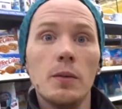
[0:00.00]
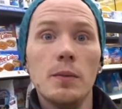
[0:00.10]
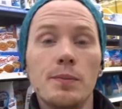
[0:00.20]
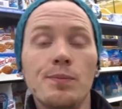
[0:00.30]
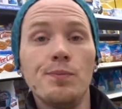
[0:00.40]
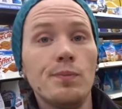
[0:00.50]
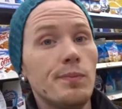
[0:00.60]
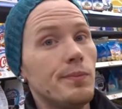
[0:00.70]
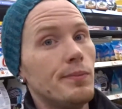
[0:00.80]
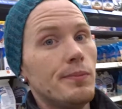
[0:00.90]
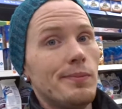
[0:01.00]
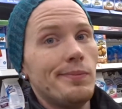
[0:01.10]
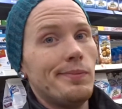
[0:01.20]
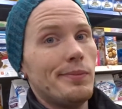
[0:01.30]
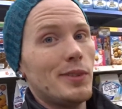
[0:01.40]

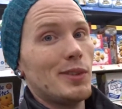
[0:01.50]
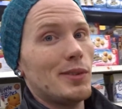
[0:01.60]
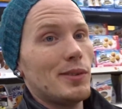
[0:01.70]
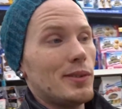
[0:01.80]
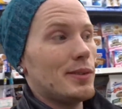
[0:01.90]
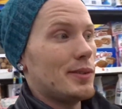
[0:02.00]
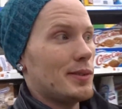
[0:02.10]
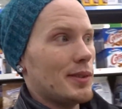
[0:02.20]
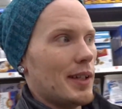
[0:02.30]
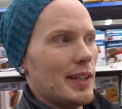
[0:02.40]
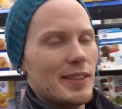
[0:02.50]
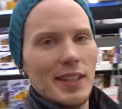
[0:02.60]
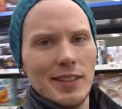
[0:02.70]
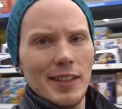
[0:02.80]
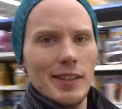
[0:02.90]
I guess
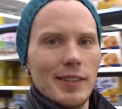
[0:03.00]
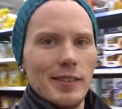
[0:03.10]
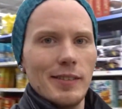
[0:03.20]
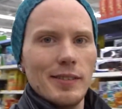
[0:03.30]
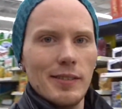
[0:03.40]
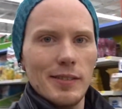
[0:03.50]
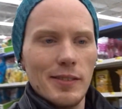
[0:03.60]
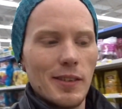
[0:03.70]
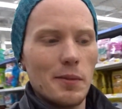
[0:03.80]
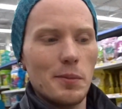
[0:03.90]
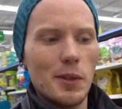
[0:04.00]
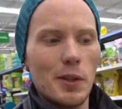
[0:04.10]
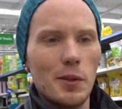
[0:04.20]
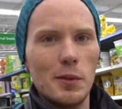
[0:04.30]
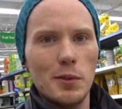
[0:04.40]
that's it.
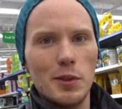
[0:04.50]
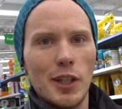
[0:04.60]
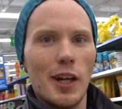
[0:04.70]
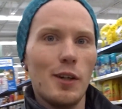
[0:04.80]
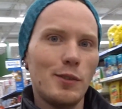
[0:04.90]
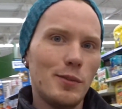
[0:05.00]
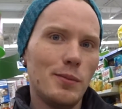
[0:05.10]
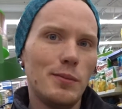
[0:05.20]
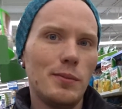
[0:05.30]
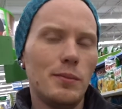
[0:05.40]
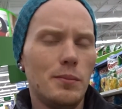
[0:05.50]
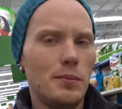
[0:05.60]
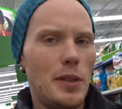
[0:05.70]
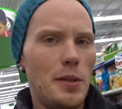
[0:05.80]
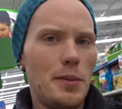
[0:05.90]
Go check out.
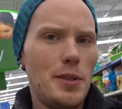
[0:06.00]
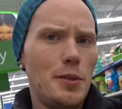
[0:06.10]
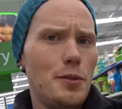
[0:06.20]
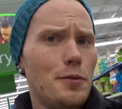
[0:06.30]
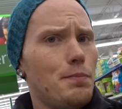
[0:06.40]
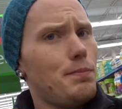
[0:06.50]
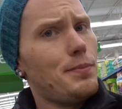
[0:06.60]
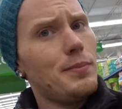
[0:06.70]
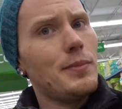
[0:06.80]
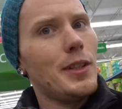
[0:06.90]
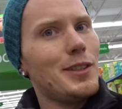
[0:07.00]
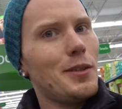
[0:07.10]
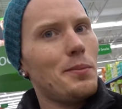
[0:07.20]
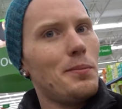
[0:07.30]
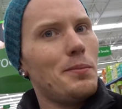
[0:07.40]
Maybe think
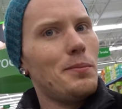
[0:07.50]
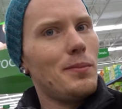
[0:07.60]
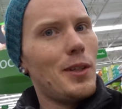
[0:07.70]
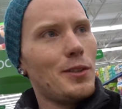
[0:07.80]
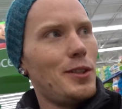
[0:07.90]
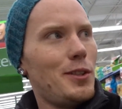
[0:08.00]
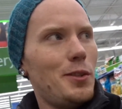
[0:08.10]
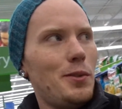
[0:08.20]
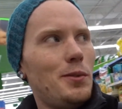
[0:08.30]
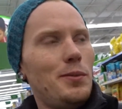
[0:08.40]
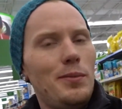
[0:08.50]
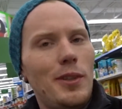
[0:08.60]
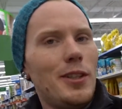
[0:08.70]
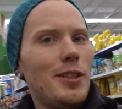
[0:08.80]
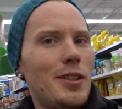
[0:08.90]
something else to do.
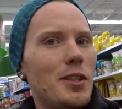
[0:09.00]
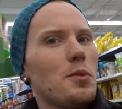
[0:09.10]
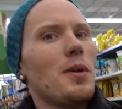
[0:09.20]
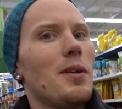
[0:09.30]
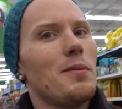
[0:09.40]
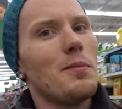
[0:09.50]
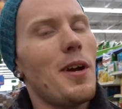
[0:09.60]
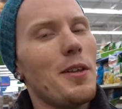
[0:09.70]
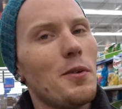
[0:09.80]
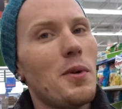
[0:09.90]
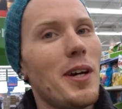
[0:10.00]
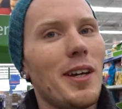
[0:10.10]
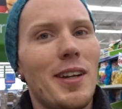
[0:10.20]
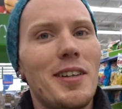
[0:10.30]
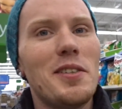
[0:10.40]
Because this went rather quick
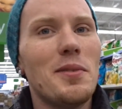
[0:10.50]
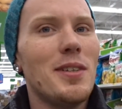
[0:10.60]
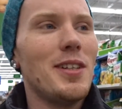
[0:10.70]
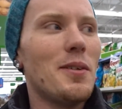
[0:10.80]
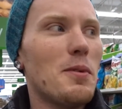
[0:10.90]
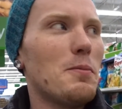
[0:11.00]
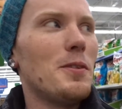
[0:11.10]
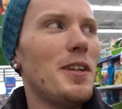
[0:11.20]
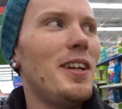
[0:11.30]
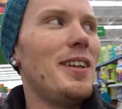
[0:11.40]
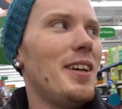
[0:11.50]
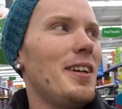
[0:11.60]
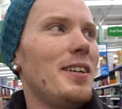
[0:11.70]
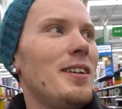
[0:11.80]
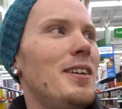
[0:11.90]
and I didn't really come up with
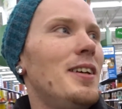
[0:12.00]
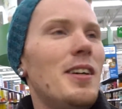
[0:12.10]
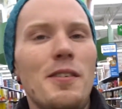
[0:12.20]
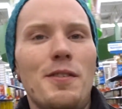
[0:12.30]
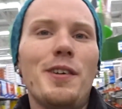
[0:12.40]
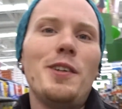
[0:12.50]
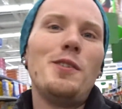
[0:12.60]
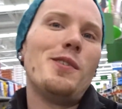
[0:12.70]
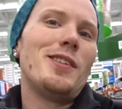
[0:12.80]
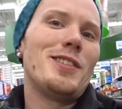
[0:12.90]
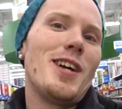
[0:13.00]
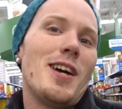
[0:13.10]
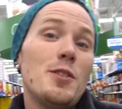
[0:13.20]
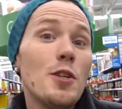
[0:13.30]
anything fun to do on the side.